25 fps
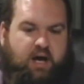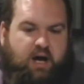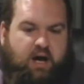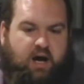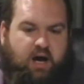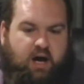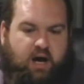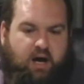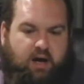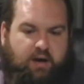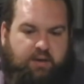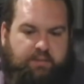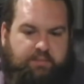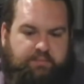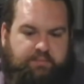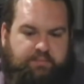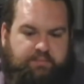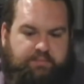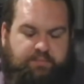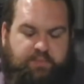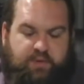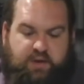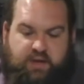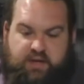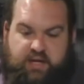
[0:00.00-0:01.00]

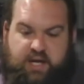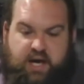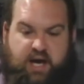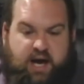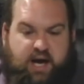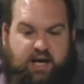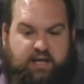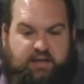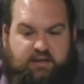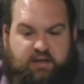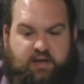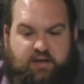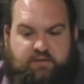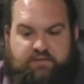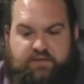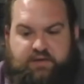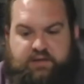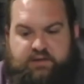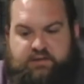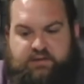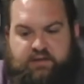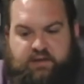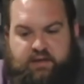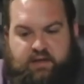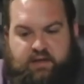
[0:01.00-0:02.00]
But yeah, I love it.